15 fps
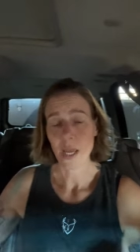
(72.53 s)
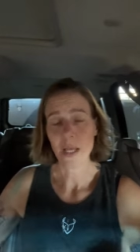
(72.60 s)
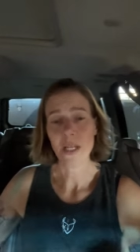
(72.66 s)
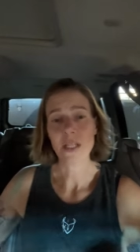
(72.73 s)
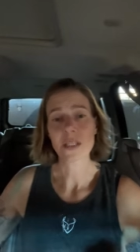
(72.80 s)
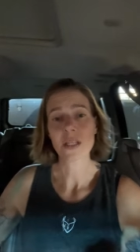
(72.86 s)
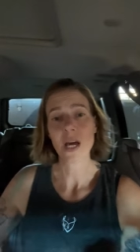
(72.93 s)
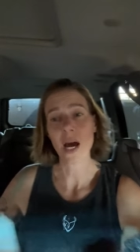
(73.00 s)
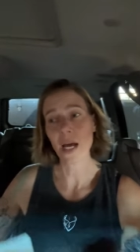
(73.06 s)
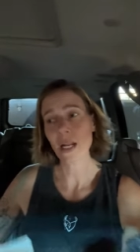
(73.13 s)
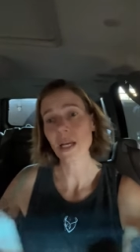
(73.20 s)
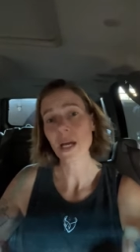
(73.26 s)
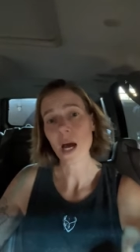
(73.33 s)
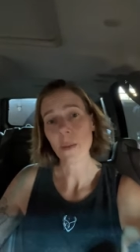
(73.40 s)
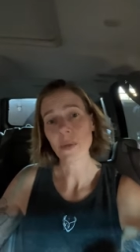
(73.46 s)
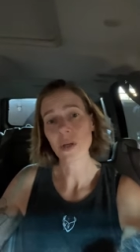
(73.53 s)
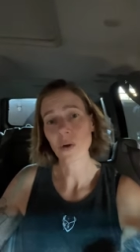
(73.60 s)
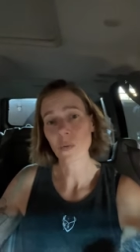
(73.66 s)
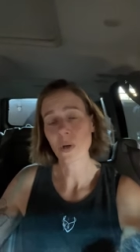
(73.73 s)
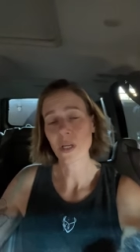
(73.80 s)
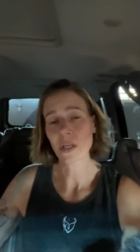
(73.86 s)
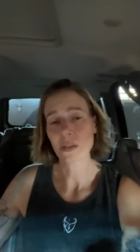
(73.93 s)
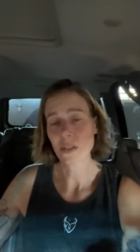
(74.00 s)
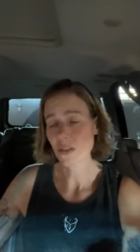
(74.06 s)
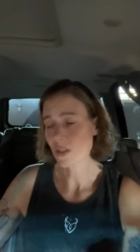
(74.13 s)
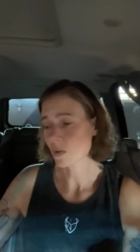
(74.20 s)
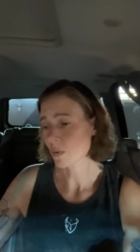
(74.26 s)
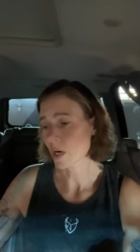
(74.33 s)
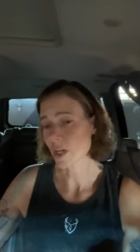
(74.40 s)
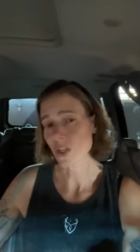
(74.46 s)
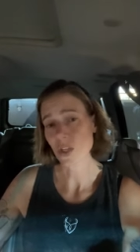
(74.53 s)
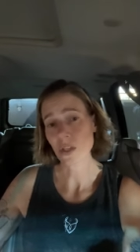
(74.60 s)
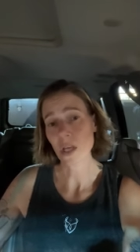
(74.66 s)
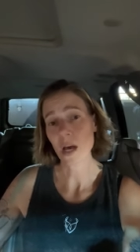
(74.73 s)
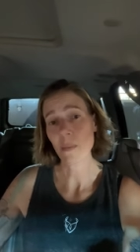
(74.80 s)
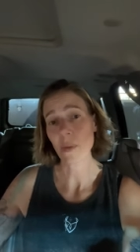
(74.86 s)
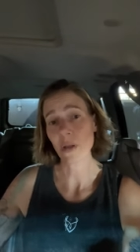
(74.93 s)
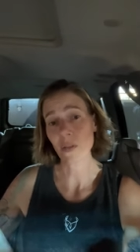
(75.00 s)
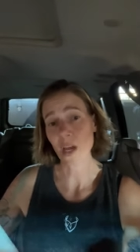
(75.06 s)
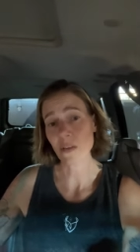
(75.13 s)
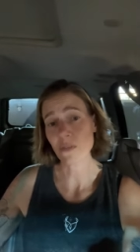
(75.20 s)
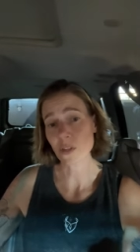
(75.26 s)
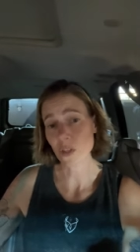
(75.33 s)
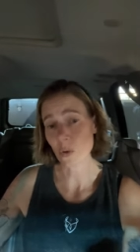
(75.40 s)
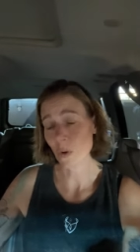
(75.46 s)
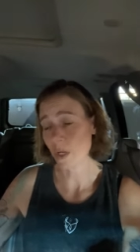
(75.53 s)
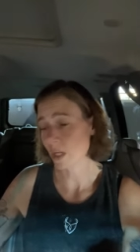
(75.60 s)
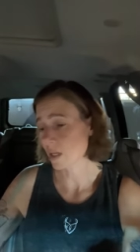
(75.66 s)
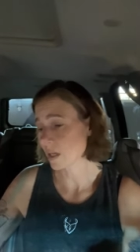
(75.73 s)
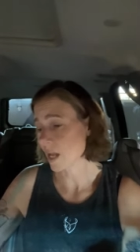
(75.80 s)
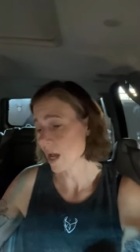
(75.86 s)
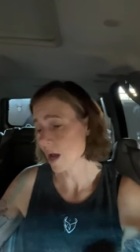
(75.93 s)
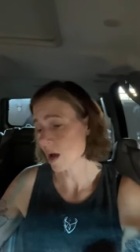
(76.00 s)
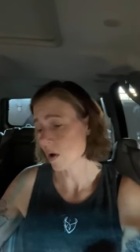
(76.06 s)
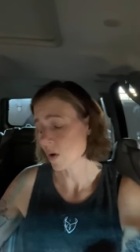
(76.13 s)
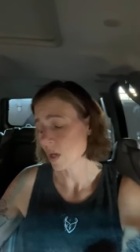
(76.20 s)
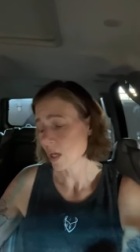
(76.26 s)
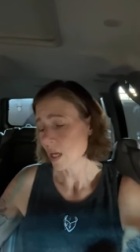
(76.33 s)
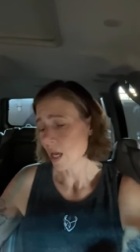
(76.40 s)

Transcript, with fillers: And it kind of got me going in this direction that my life is going in now.